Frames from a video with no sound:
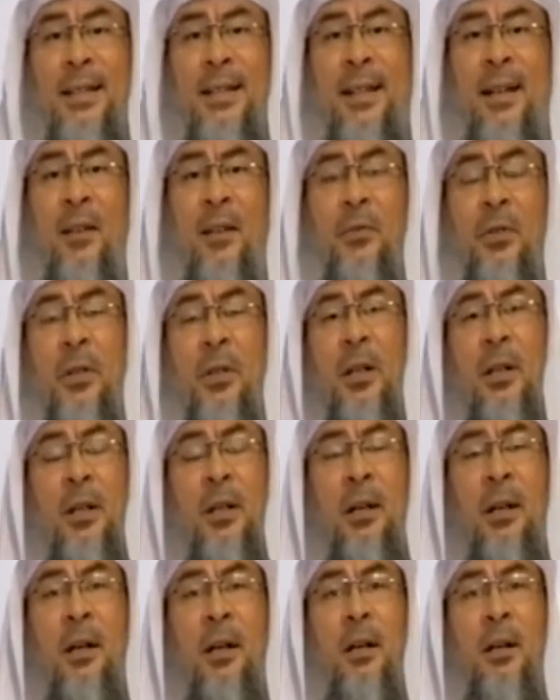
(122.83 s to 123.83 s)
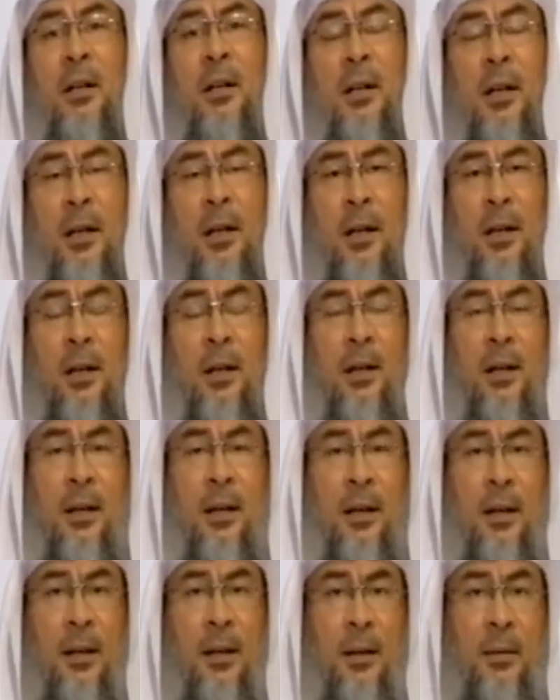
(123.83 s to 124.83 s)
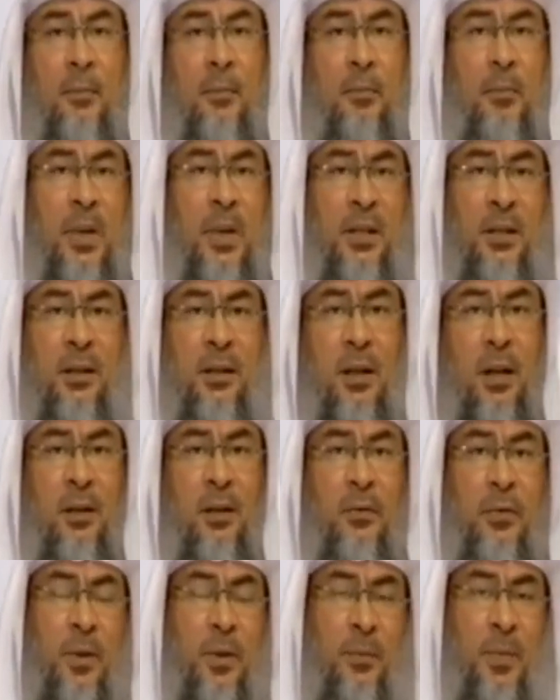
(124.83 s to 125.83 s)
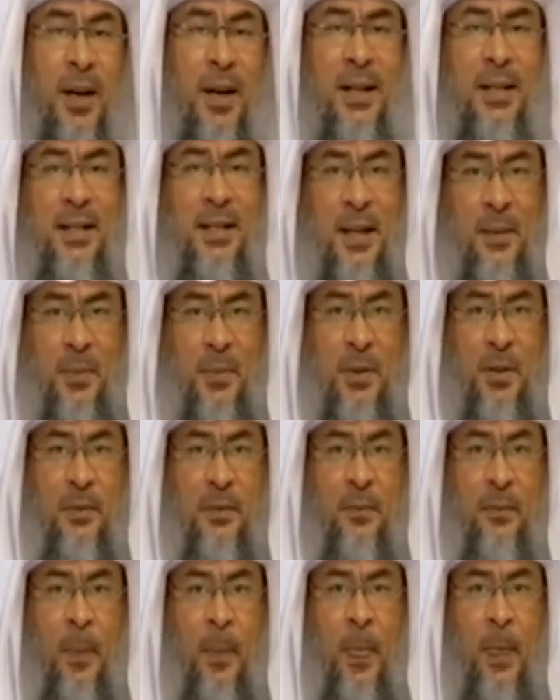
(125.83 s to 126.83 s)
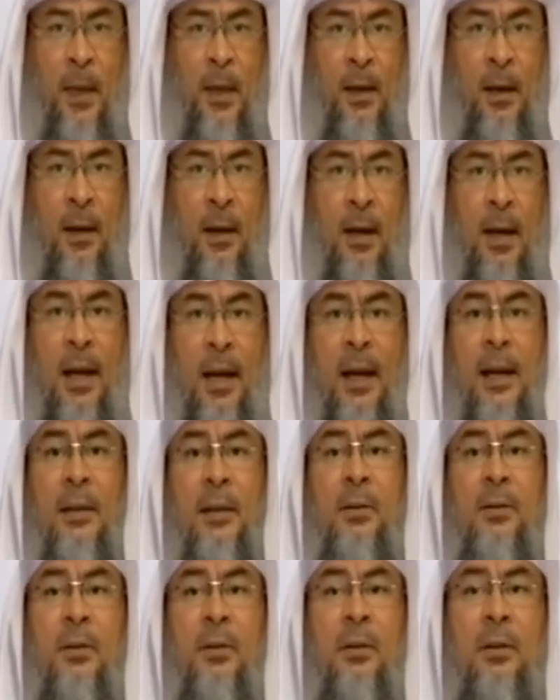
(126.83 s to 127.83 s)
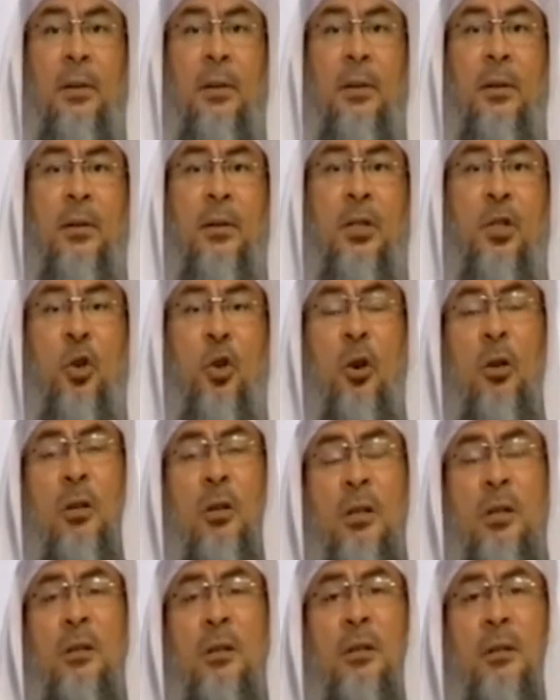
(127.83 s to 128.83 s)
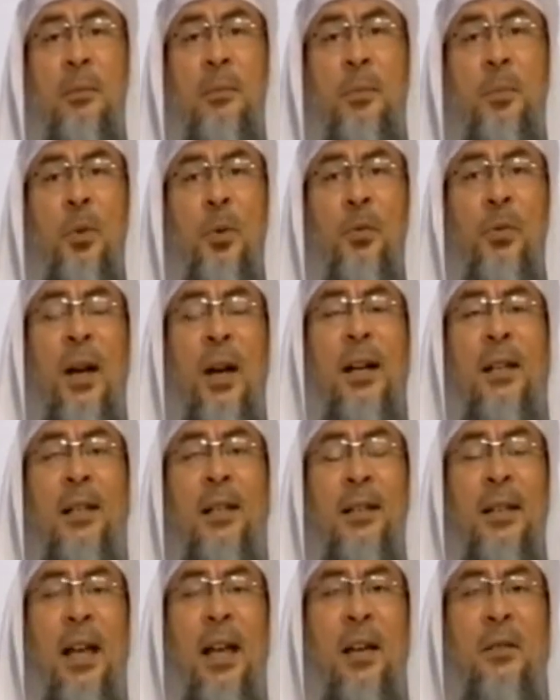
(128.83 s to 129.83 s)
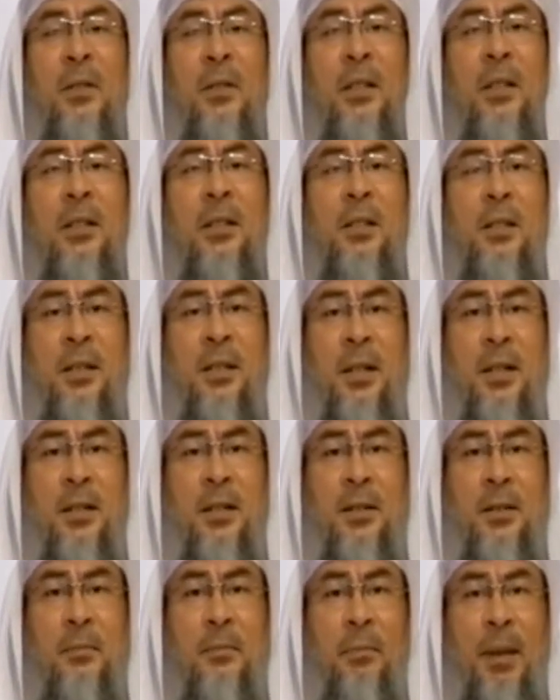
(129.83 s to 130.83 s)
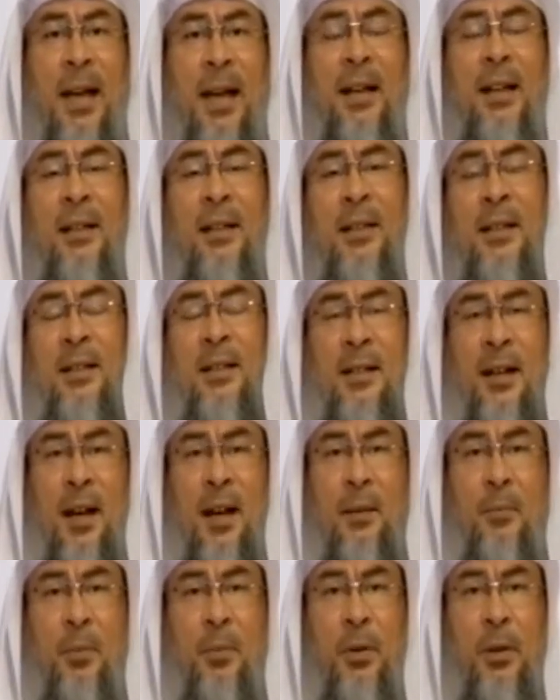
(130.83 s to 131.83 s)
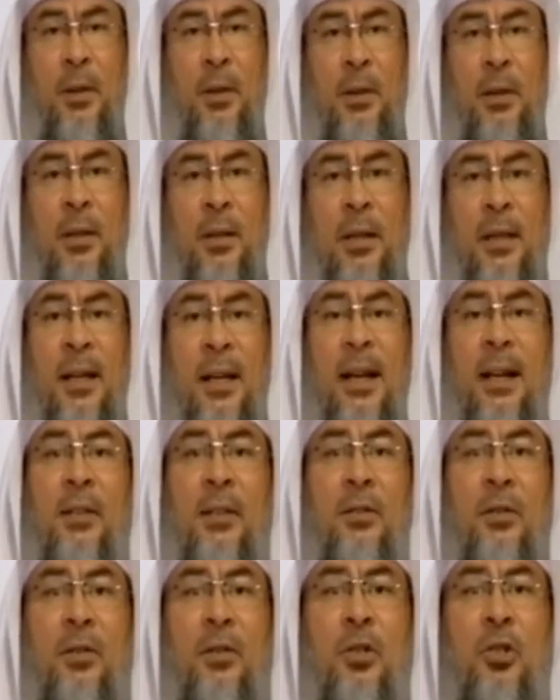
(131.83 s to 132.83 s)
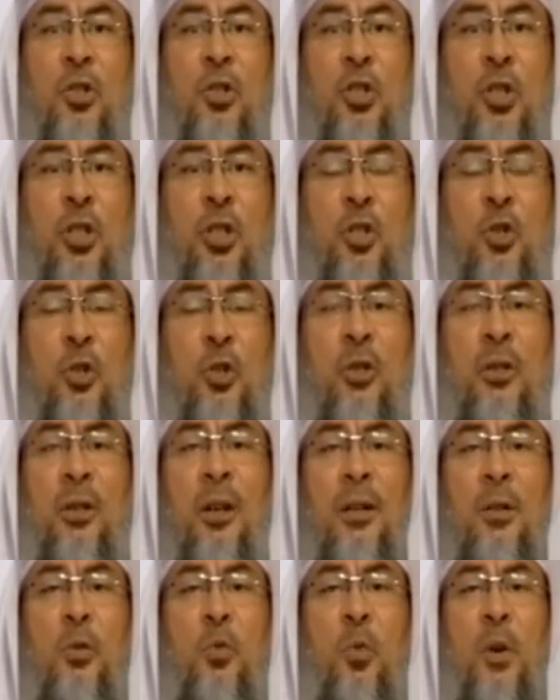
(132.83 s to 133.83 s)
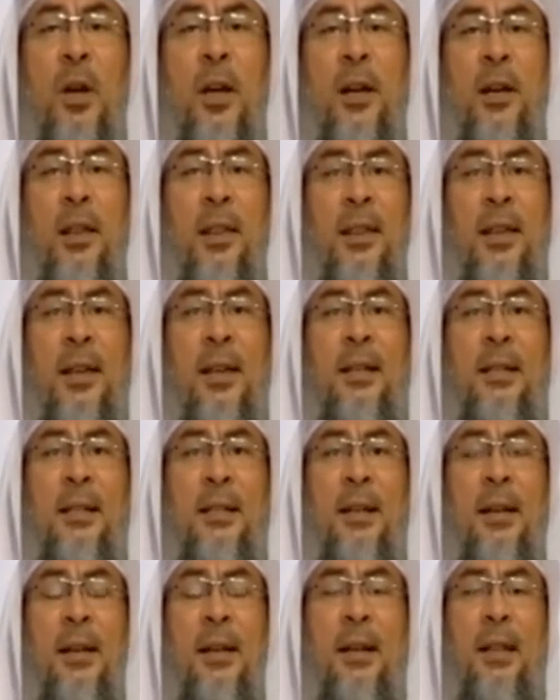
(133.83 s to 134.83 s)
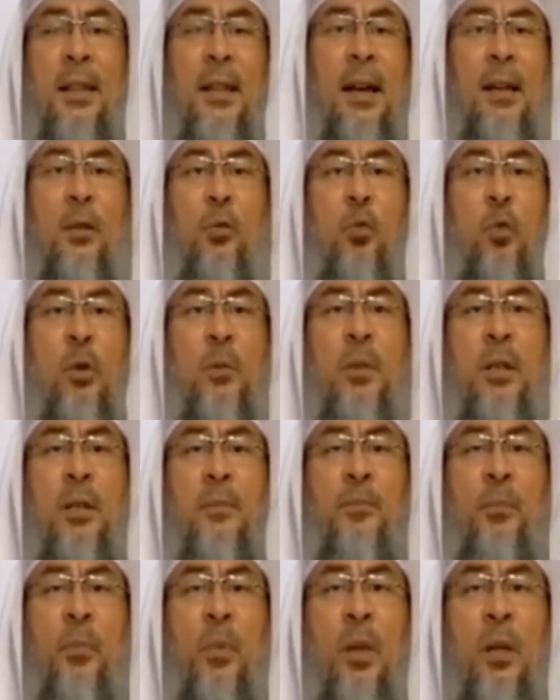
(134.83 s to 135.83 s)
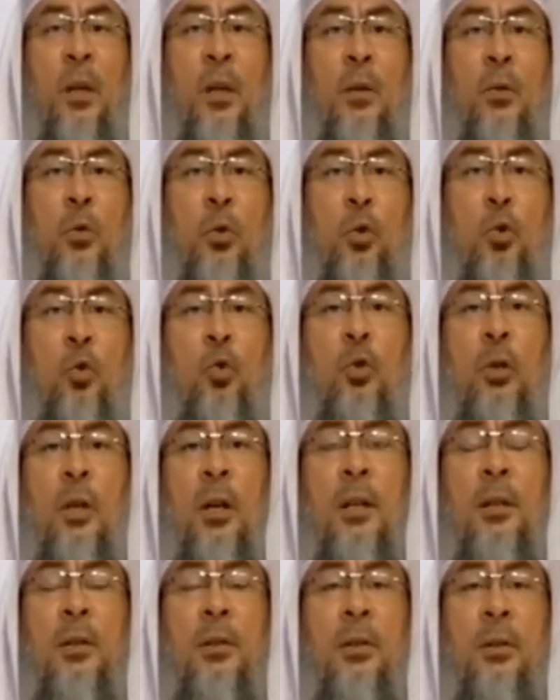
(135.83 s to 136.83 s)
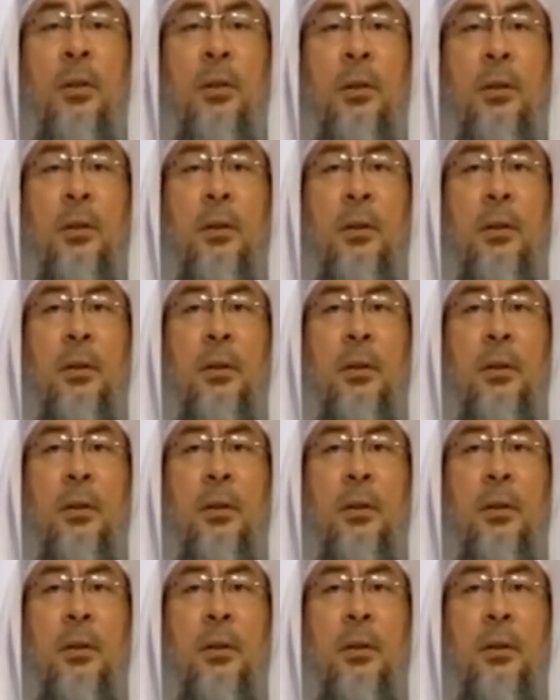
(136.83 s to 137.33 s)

least cover her middle of the biceps. And the scholars provided evidences backing this up, that she should not wear things that women do not